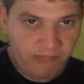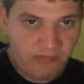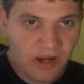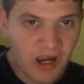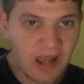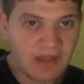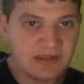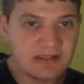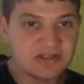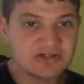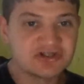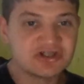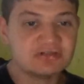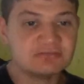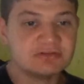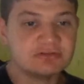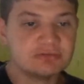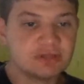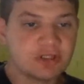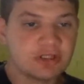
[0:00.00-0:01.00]
I think it's going
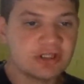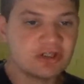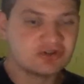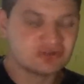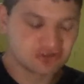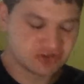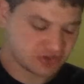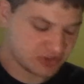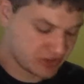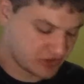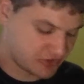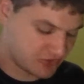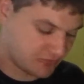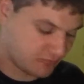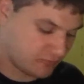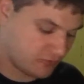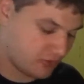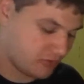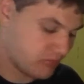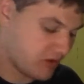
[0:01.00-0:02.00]
to be really interesting to
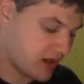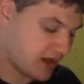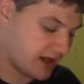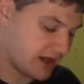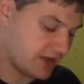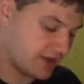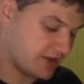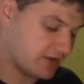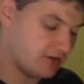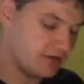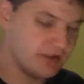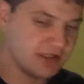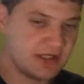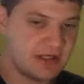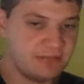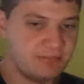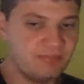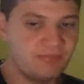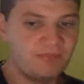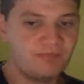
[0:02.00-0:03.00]
walk back in there
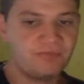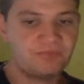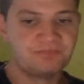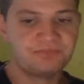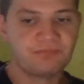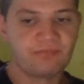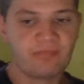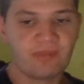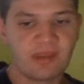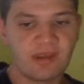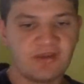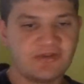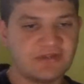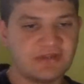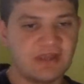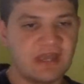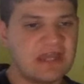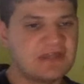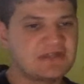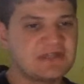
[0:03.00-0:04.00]
again. Because the
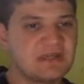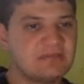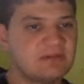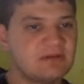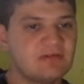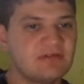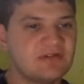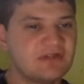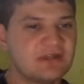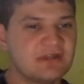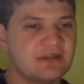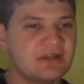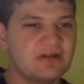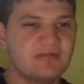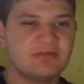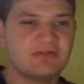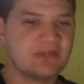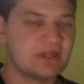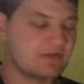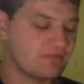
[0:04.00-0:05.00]
last time I was in there
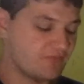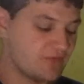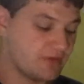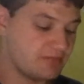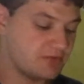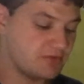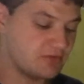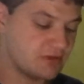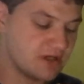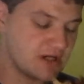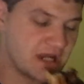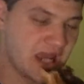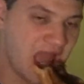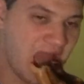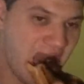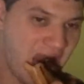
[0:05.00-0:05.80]
was like February.